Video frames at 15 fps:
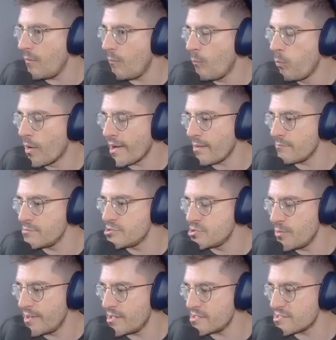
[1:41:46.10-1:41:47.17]
what I'm
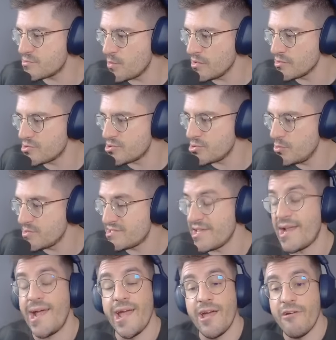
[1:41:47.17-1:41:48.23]
doing as well too is
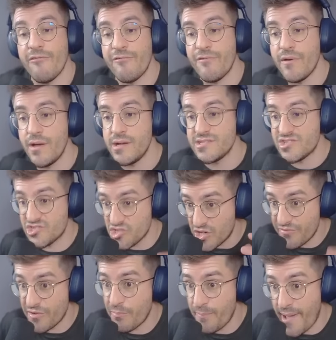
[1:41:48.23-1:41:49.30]
that I have
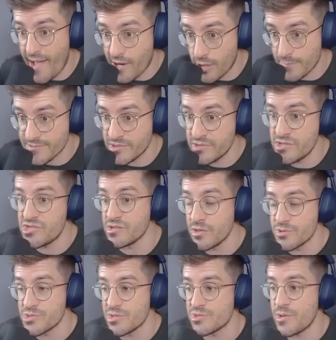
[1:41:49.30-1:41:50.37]
server backups on
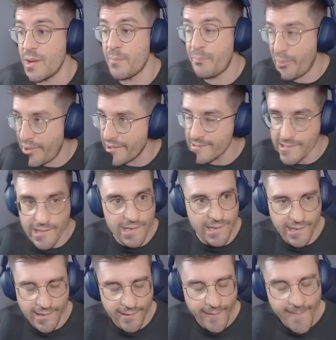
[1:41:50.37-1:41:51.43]
DigitalOcean. So I pay
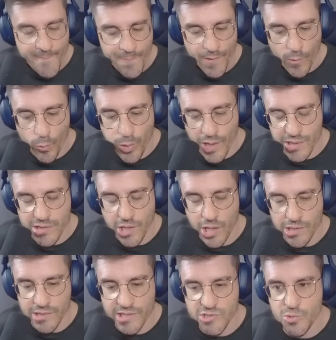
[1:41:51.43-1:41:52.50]
literally
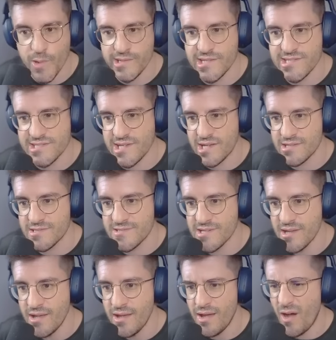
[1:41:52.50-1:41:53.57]
$1.20
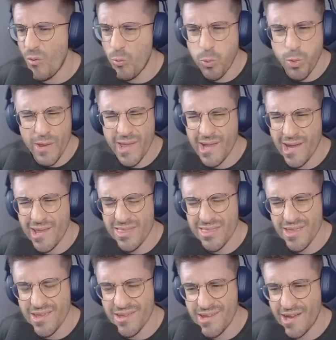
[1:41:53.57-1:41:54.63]
a week, I
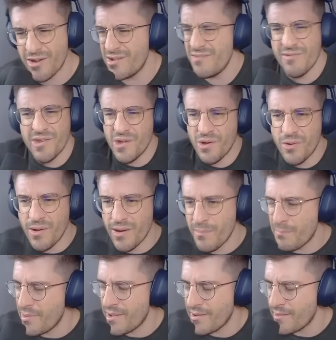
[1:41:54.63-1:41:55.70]
think. I don't even know what
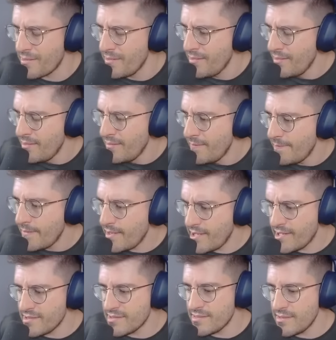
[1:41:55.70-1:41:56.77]
I'm paying.
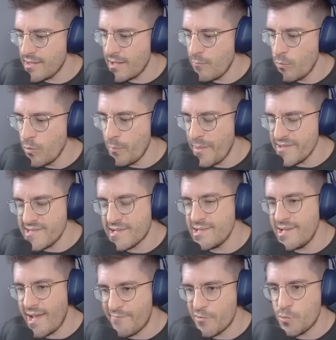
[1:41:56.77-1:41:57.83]
And it will
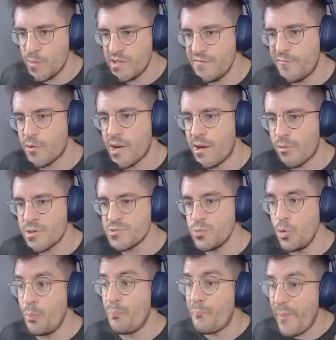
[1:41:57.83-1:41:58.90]
basically every 24 hours
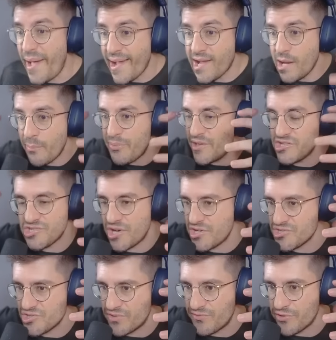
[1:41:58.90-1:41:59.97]
will back up the entire
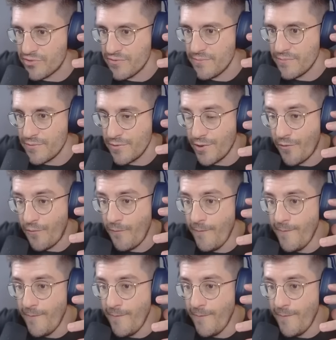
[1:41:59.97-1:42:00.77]
server, you know?